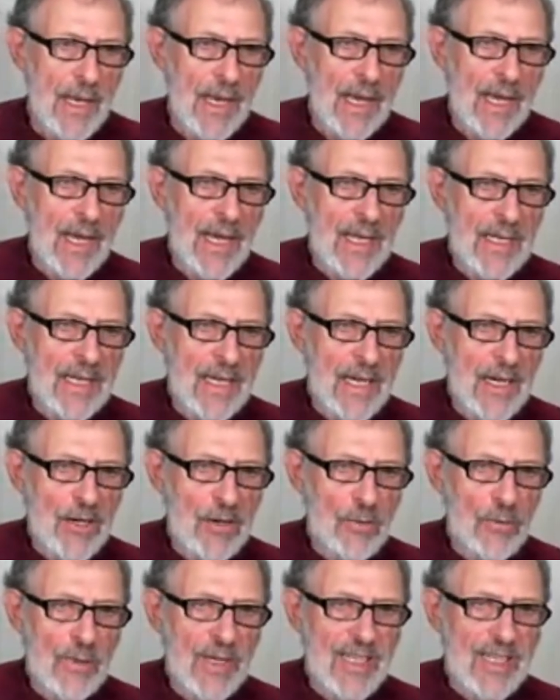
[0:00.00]
And
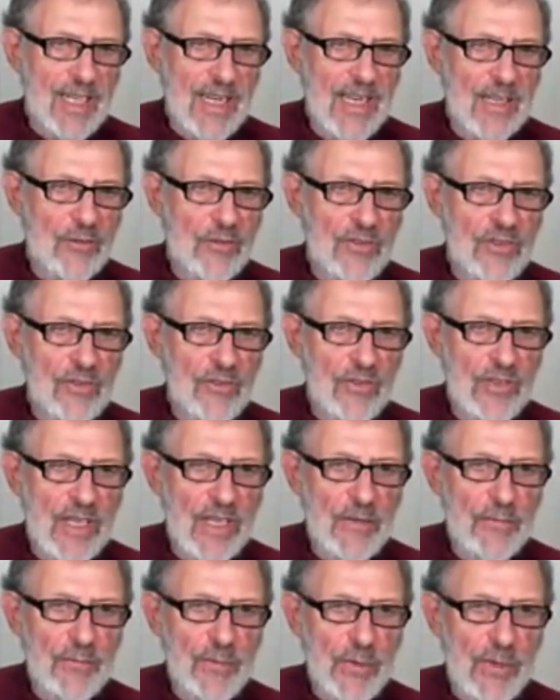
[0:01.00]
here we test to see
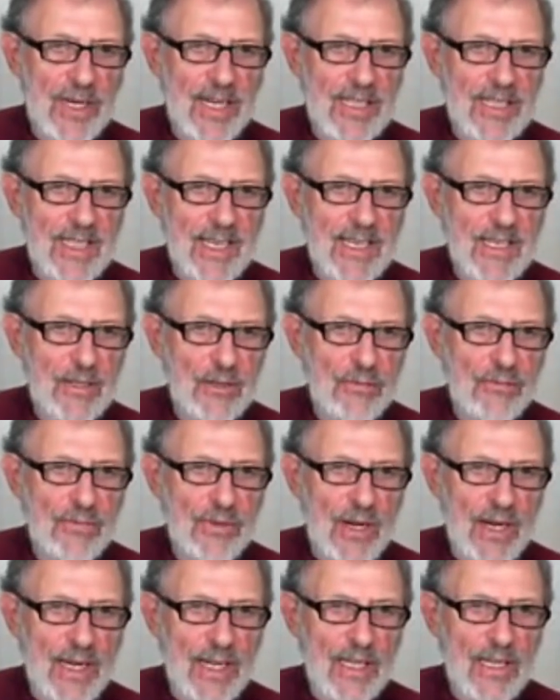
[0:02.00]
if we're at the end of
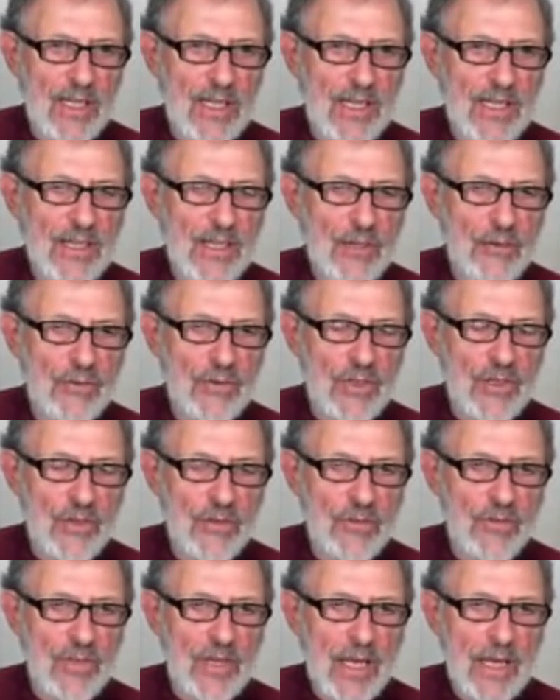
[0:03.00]
file, and this
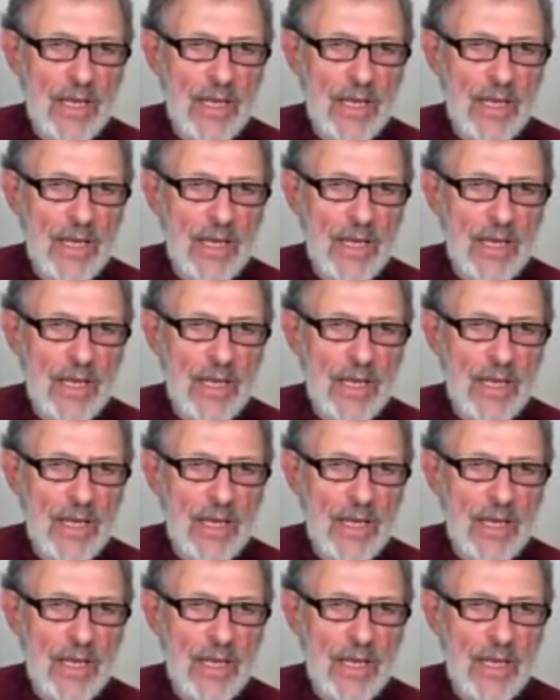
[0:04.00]
is